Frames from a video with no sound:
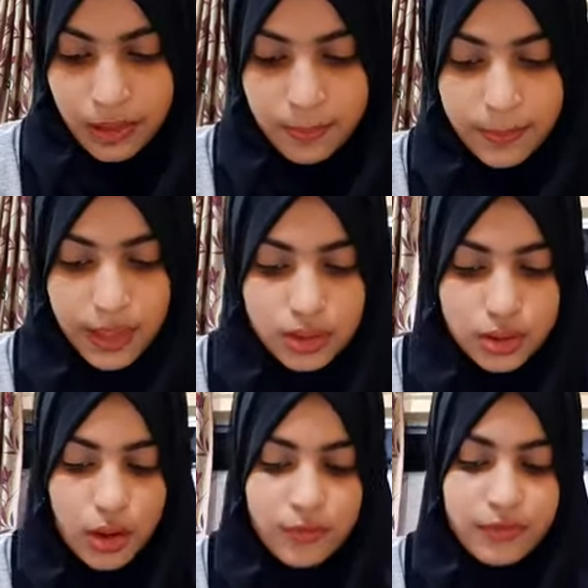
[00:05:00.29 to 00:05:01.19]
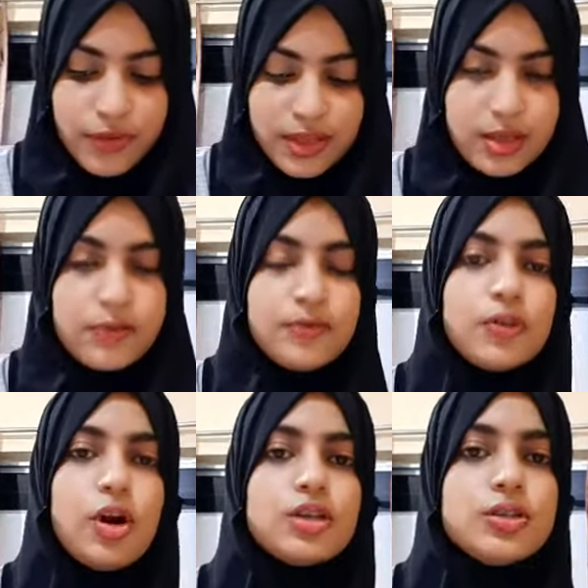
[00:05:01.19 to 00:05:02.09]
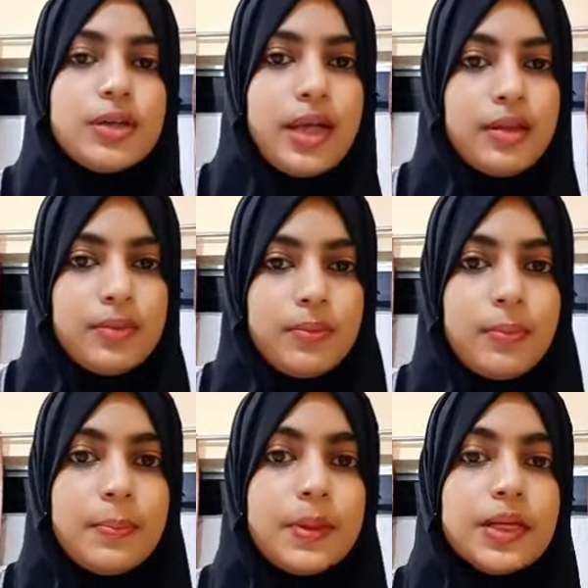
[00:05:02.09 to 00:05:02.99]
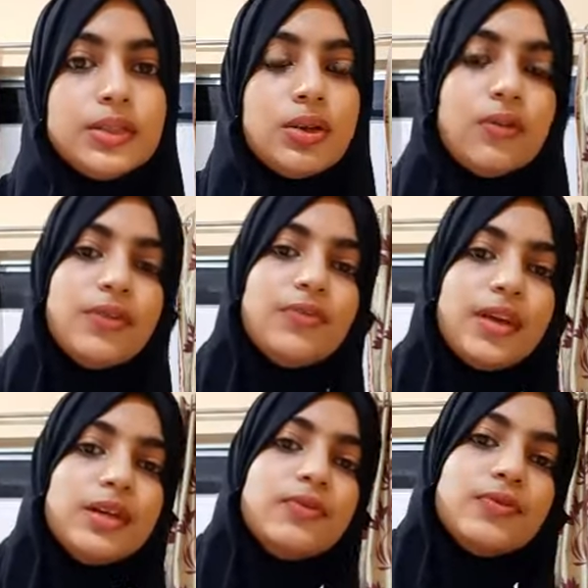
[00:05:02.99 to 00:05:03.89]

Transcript: Birds of a feather flock together. Birds of a feather